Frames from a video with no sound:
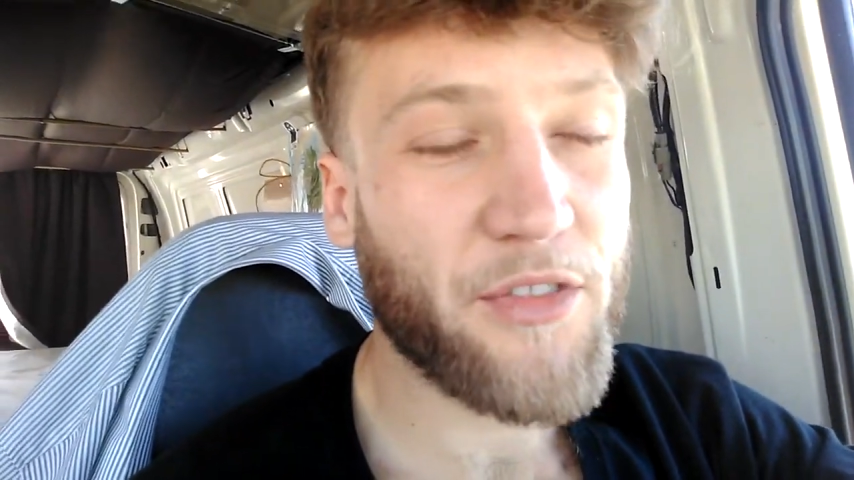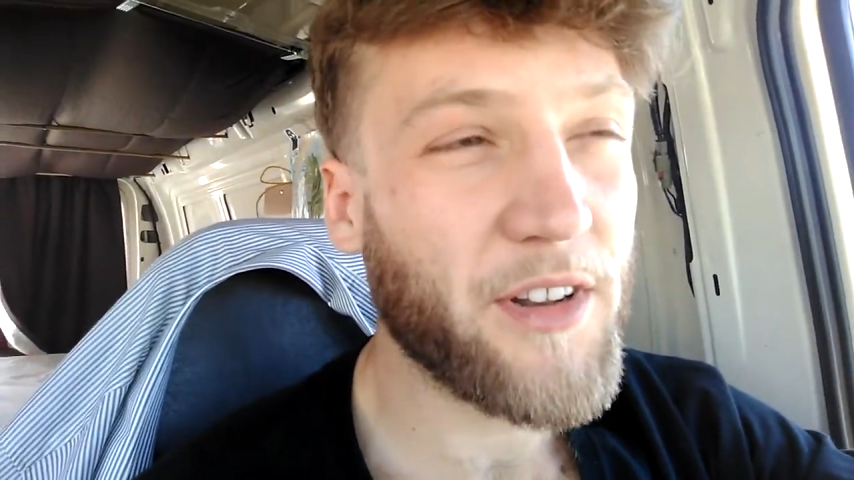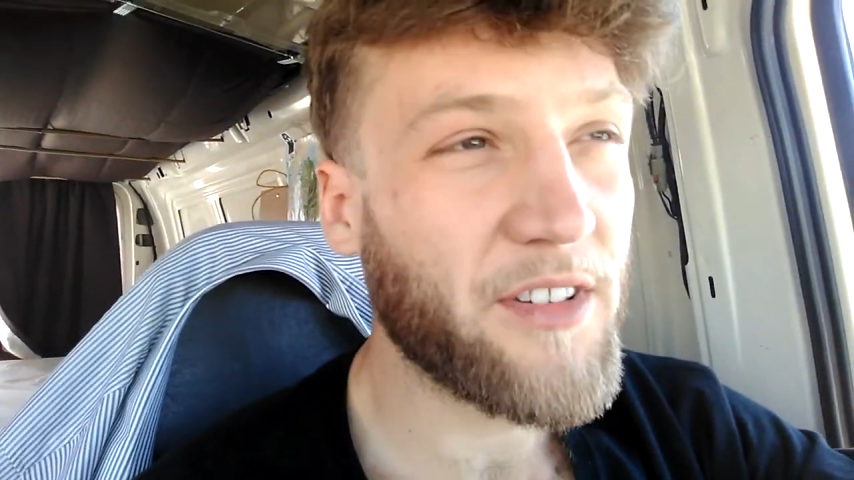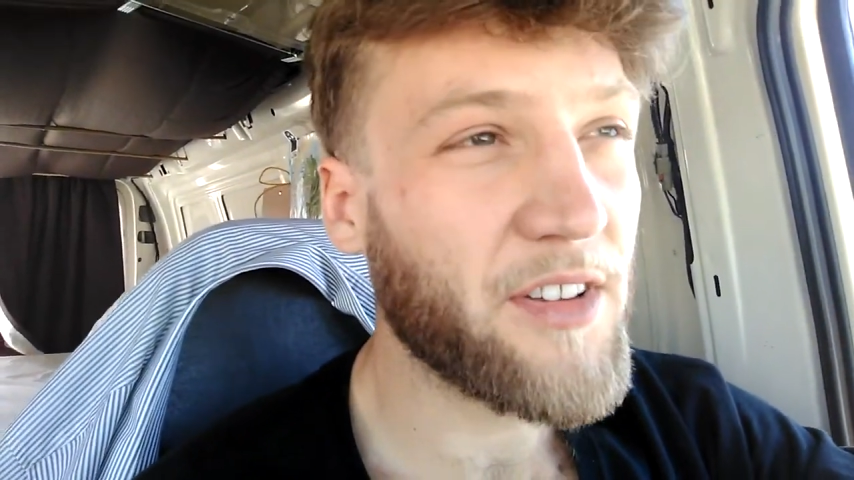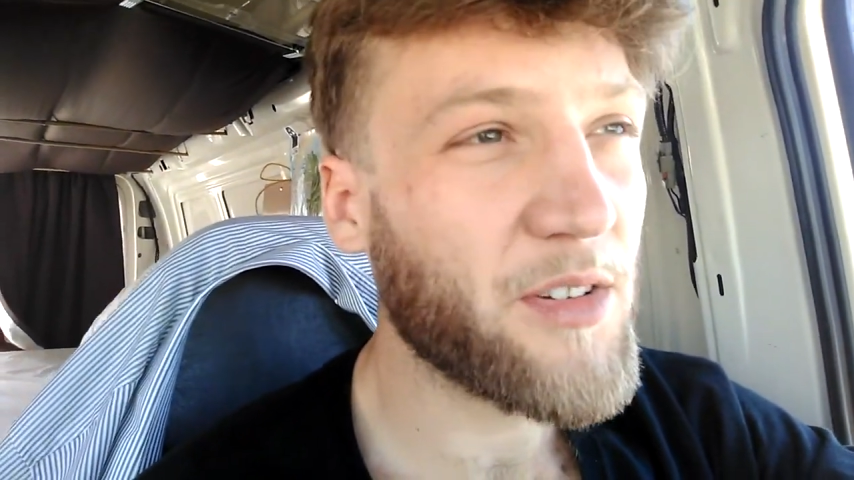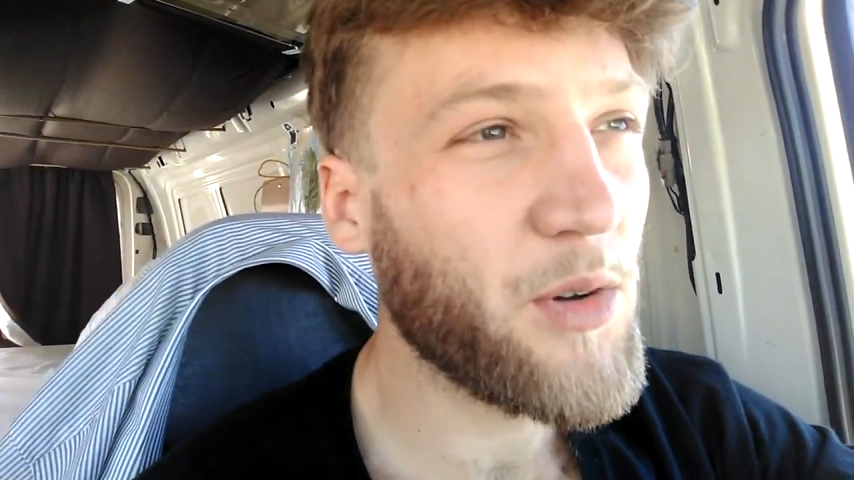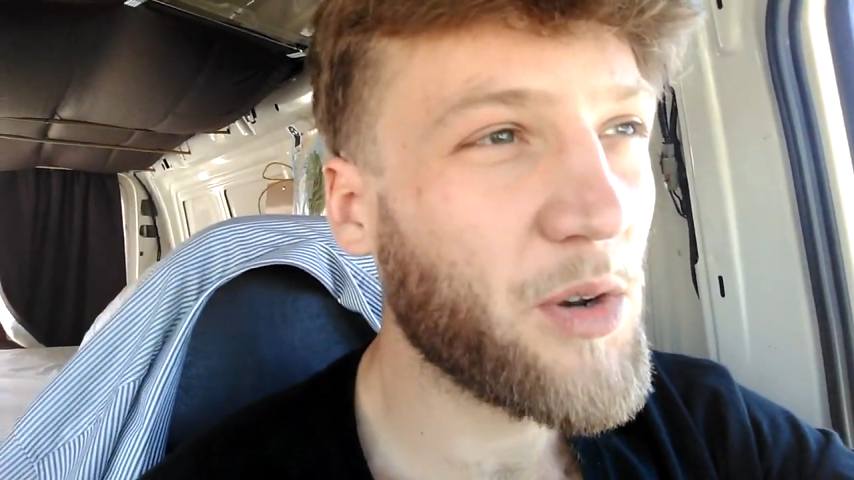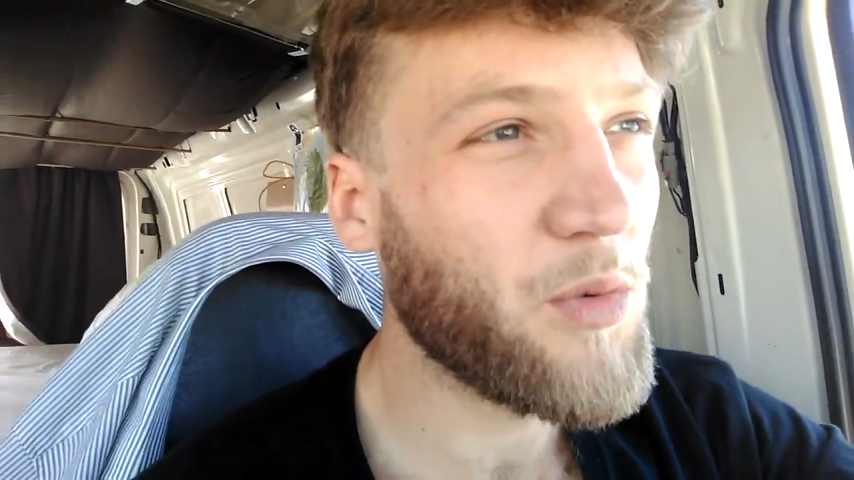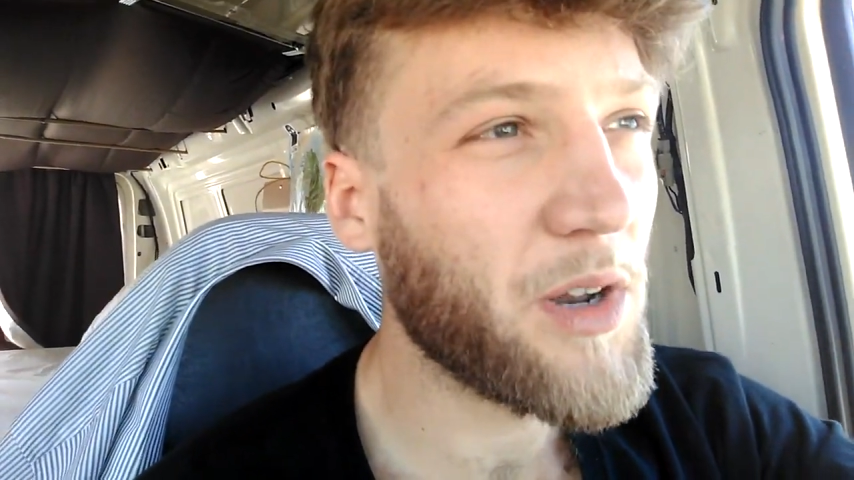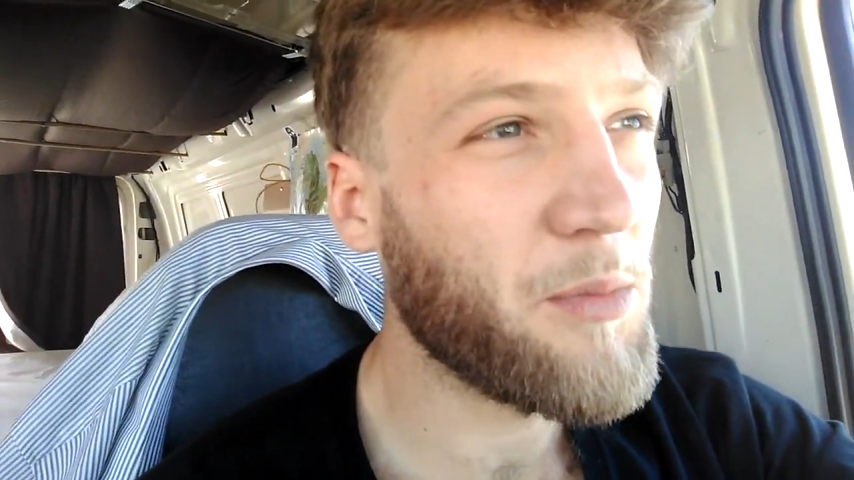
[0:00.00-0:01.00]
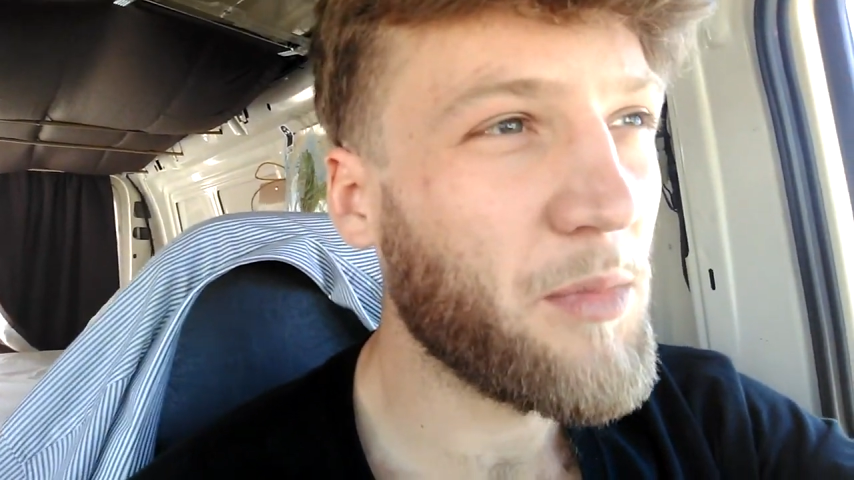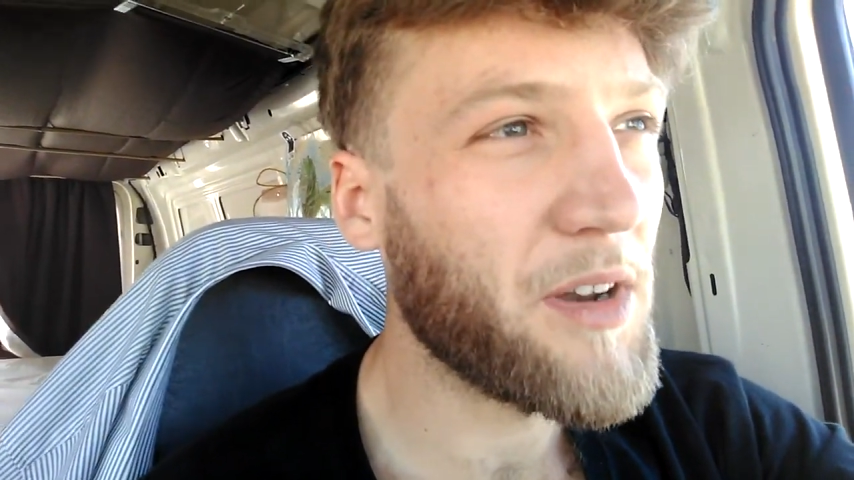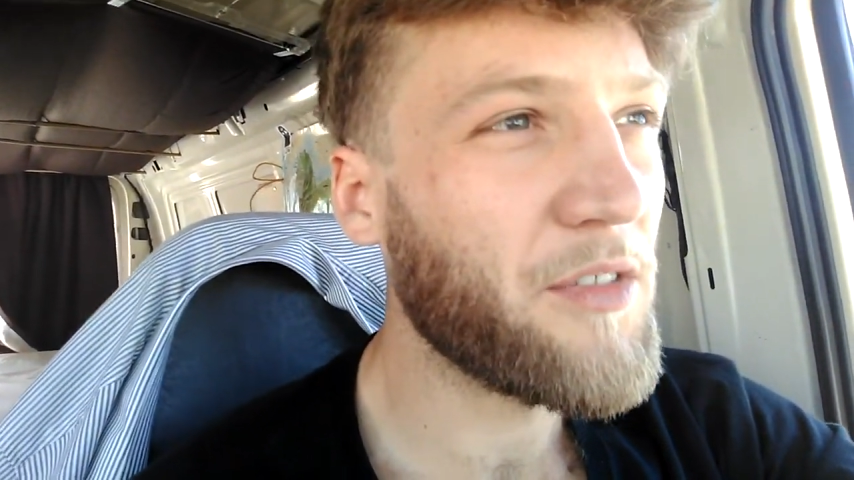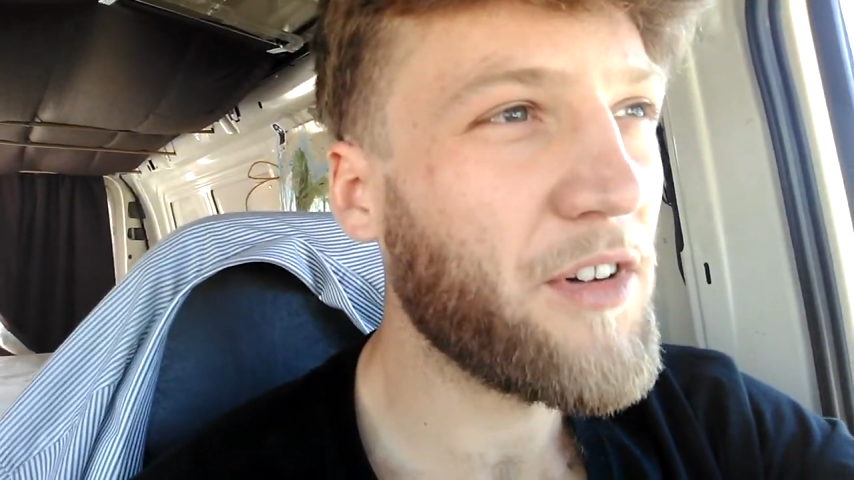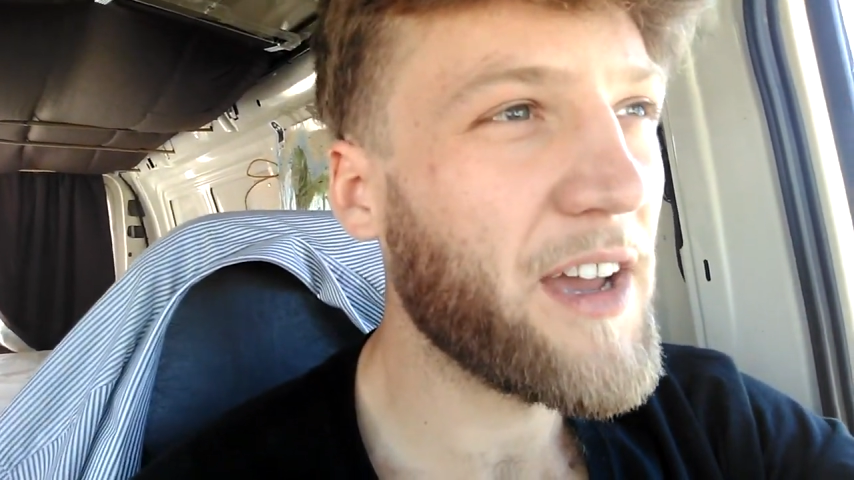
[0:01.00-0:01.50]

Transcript: Francisco in 1 month,